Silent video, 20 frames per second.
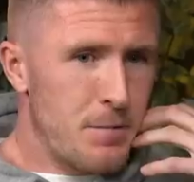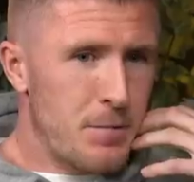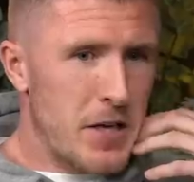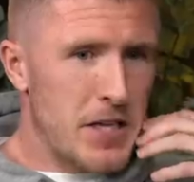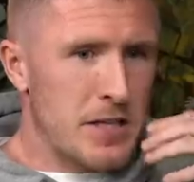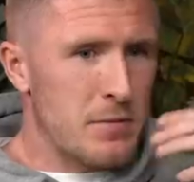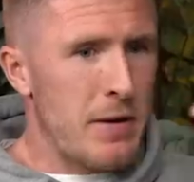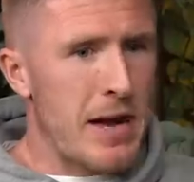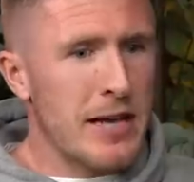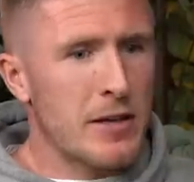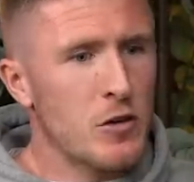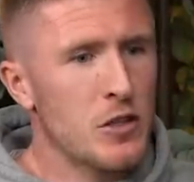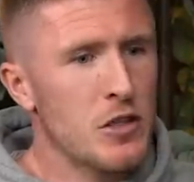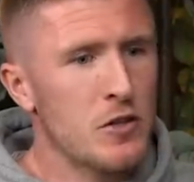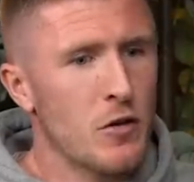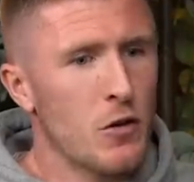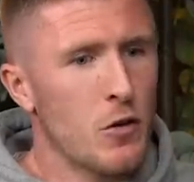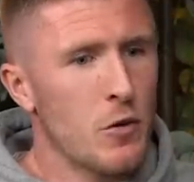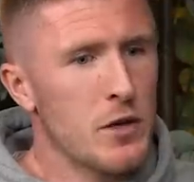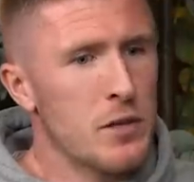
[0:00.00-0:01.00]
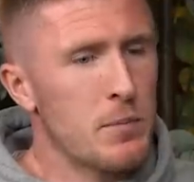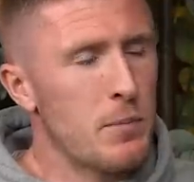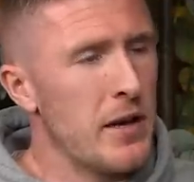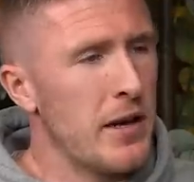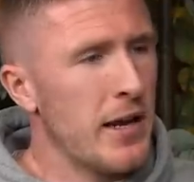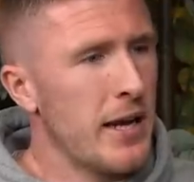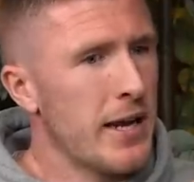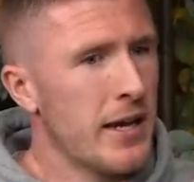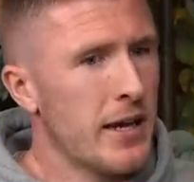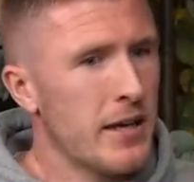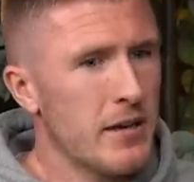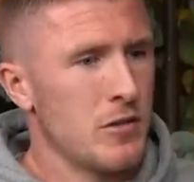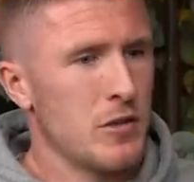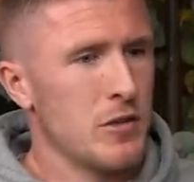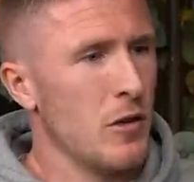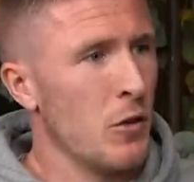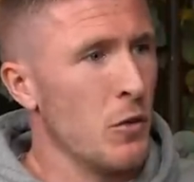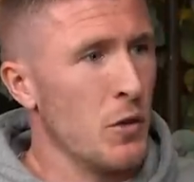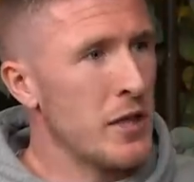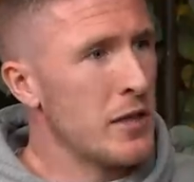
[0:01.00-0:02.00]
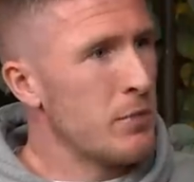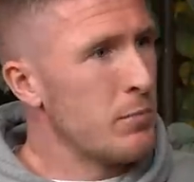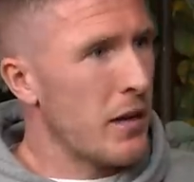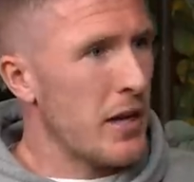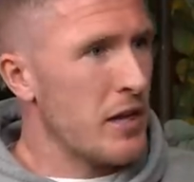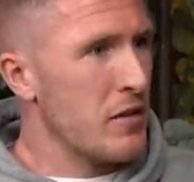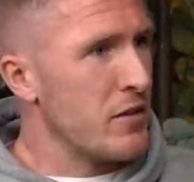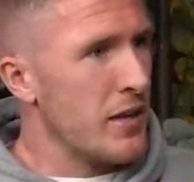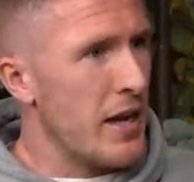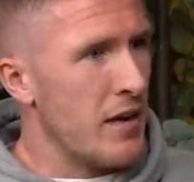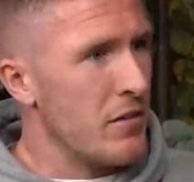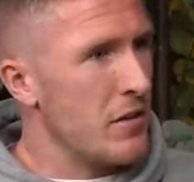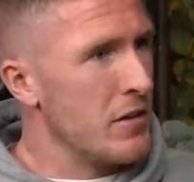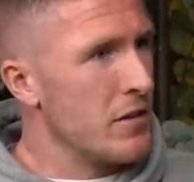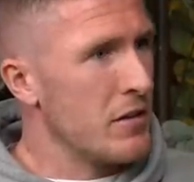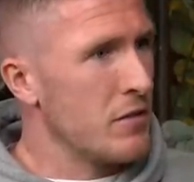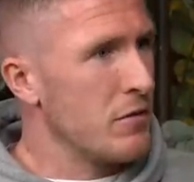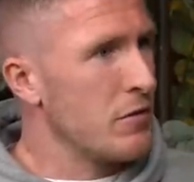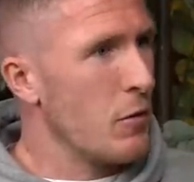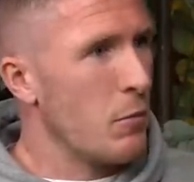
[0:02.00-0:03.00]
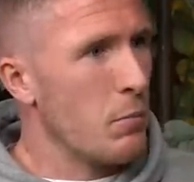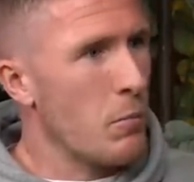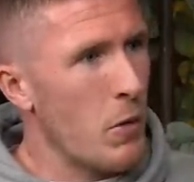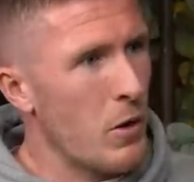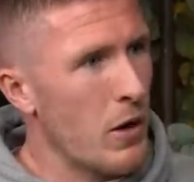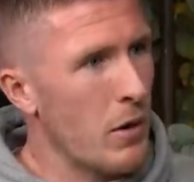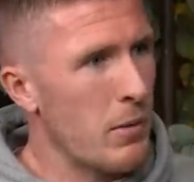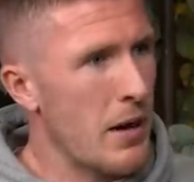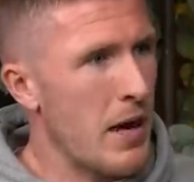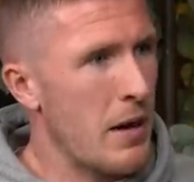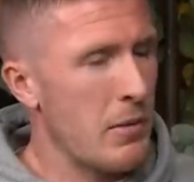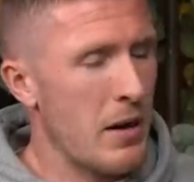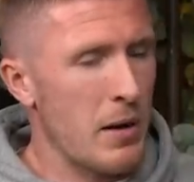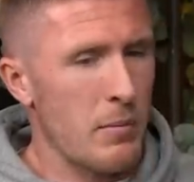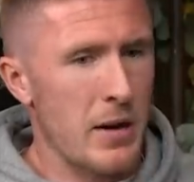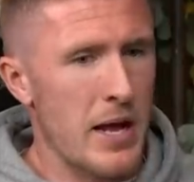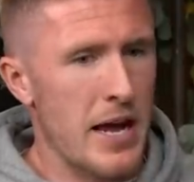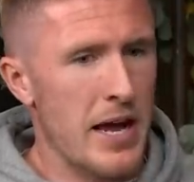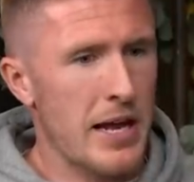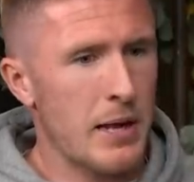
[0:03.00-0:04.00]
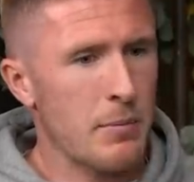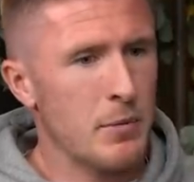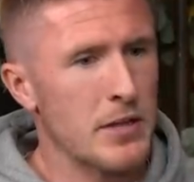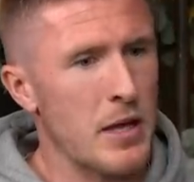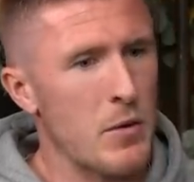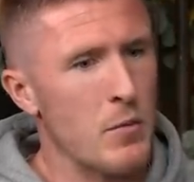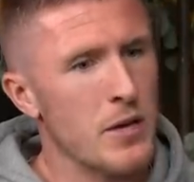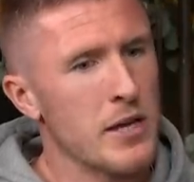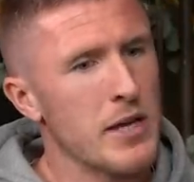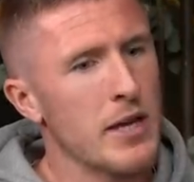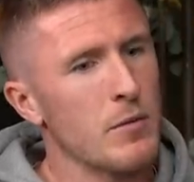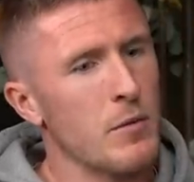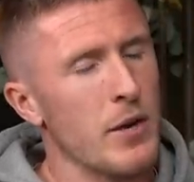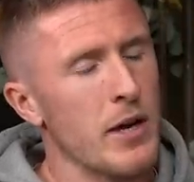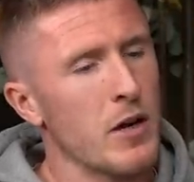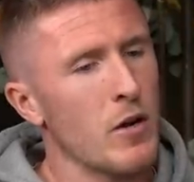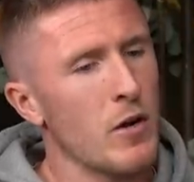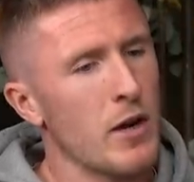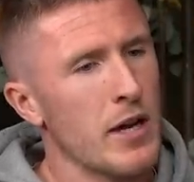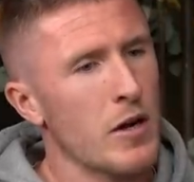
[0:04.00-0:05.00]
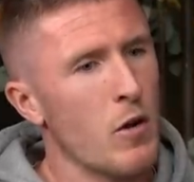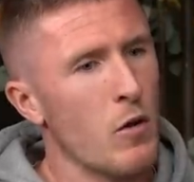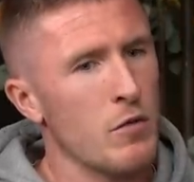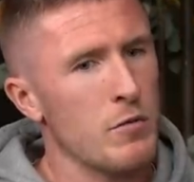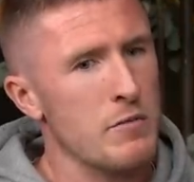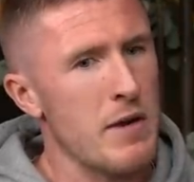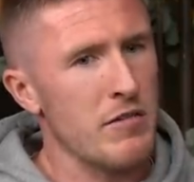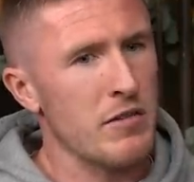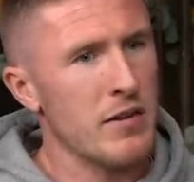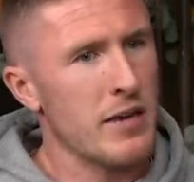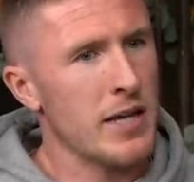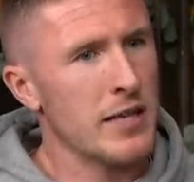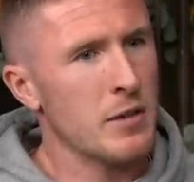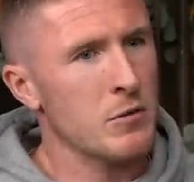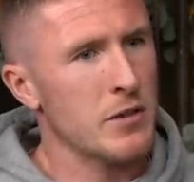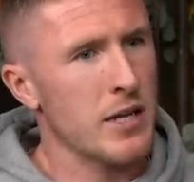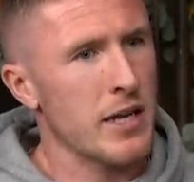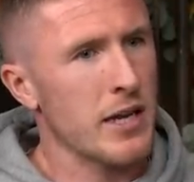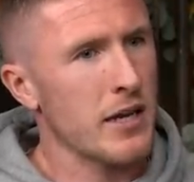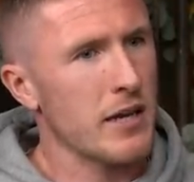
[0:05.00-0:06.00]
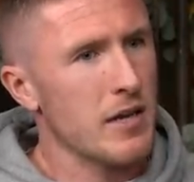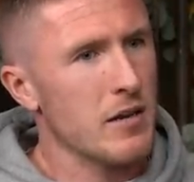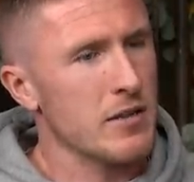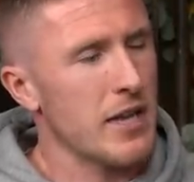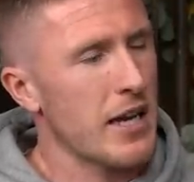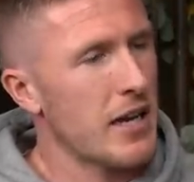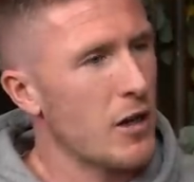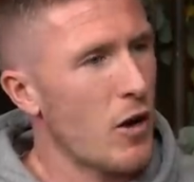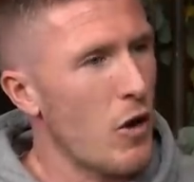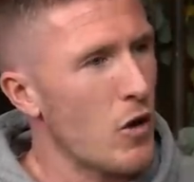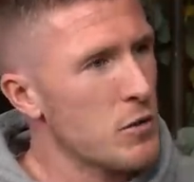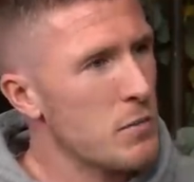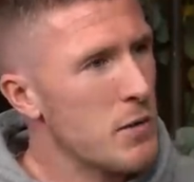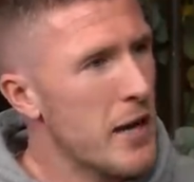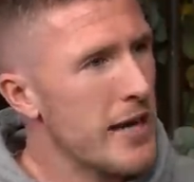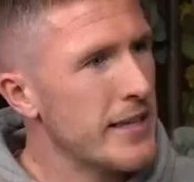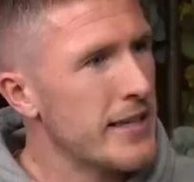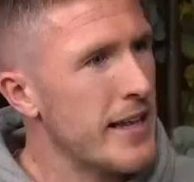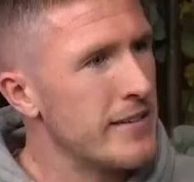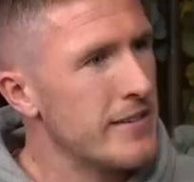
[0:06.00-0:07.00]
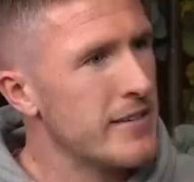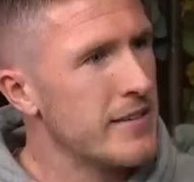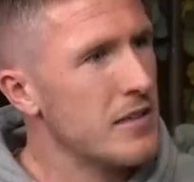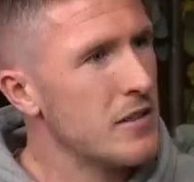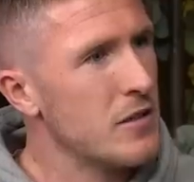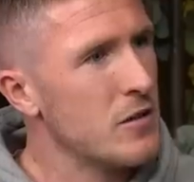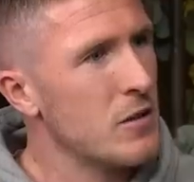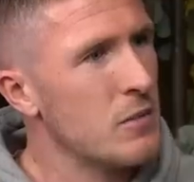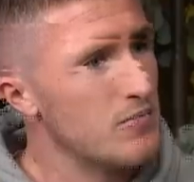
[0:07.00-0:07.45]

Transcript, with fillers: It's mad because you've always been like, Longy plays for Everton, the footballer, blah, blah, blah, blah. But then when I got let go from Everton, lad, it was like I'd lost my identity, do you know